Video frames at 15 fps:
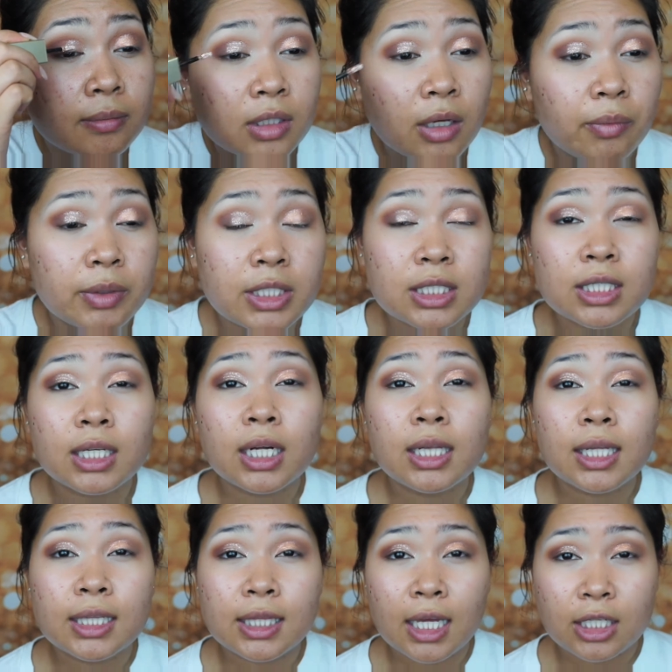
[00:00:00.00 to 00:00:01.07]
And we're just gonna
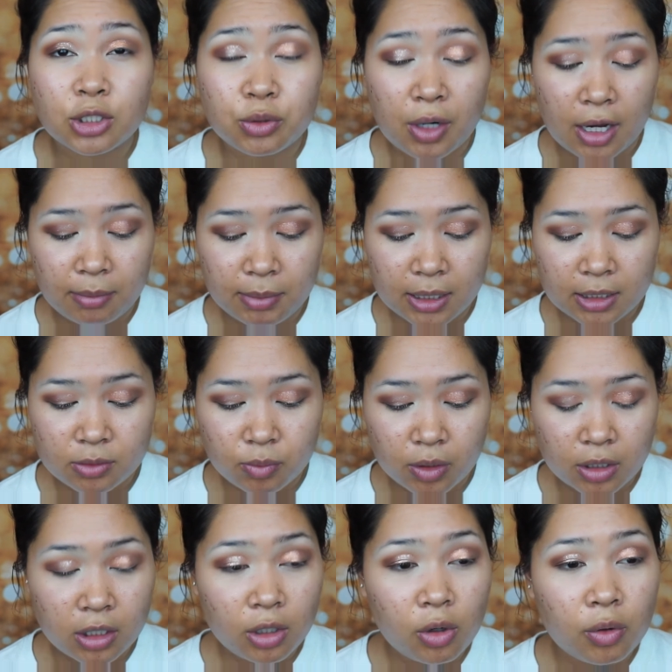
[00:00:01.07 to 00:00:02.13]
let that dry, because we're
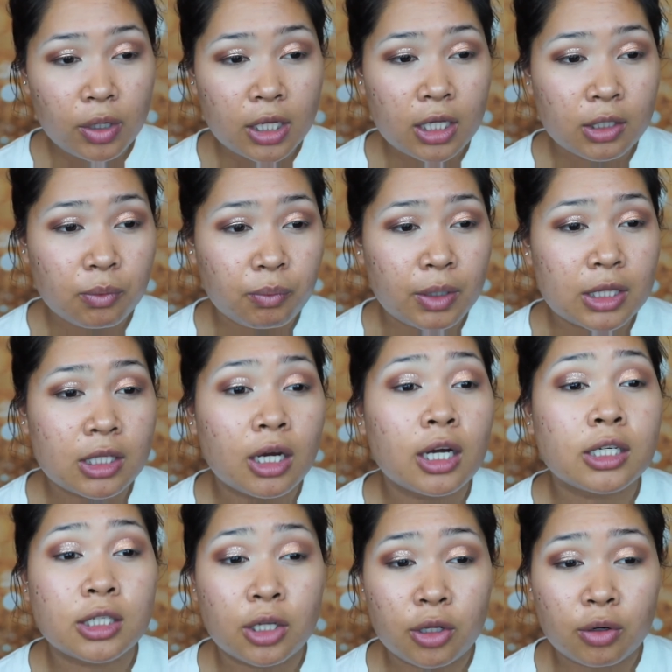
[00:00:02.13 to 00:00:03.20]
gonna go in with
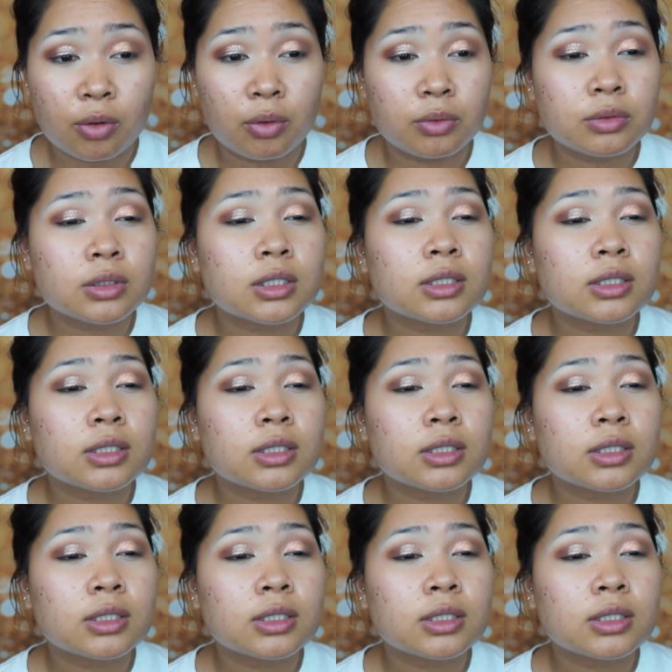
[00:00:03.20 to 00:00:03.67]
another coat.